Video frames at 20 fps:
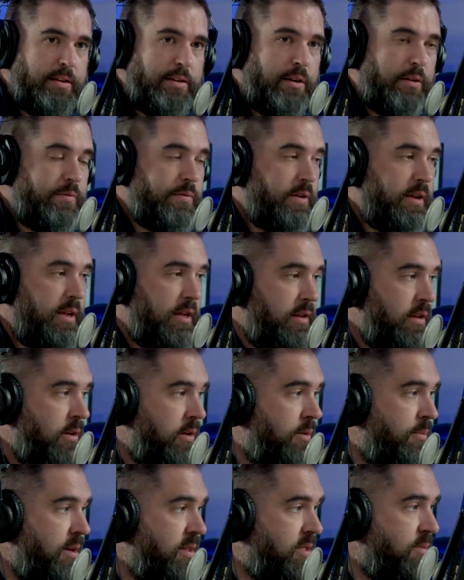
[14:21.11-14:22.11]
Don't forget,
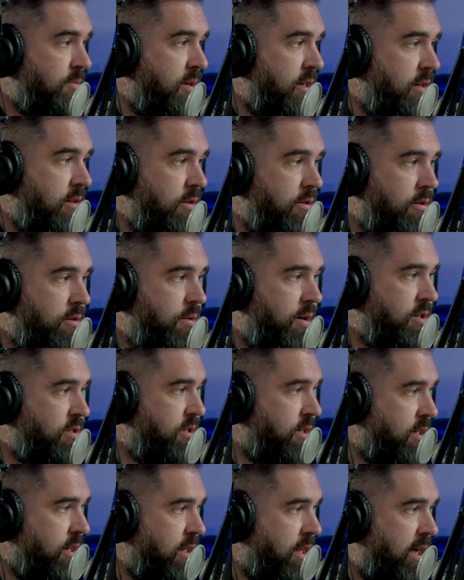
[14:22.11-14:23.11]
you can be submitting your
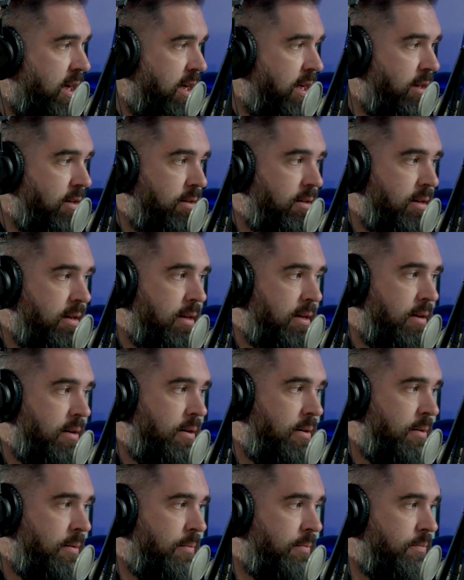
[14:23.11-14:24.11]
question tonight
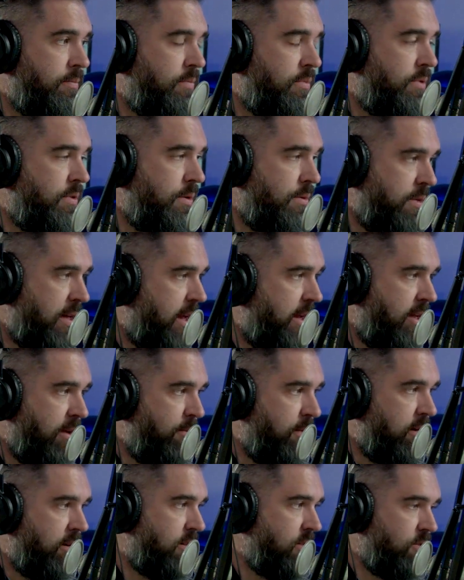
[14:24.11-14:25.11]
through that
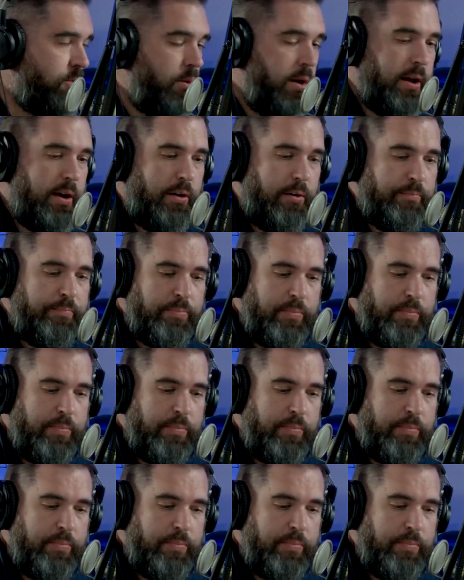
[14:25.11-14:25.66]
email as well.